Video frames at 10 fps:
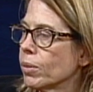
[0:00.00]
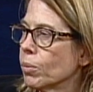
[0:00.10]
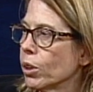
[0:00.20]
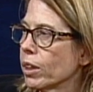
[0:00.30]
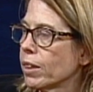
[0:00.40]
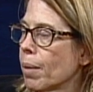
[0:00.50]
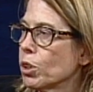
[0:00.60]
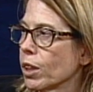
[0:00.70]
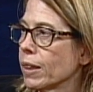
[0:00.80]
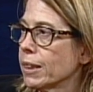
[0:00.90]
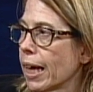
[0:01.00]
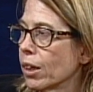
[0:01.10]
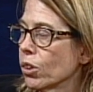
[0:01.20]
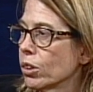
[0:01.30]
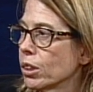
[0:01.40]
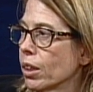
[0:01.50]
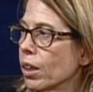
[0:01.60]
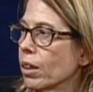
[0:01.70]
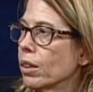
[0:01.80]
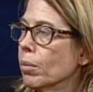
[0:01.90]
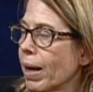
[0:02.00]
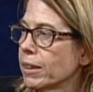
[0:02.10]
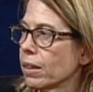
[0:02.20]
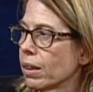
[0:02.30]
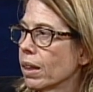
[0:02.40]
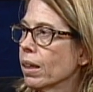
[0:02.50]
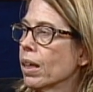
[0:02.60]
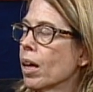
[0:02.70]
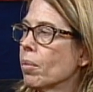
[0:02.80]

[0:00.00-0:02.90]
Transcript: really establishing the standards domestically.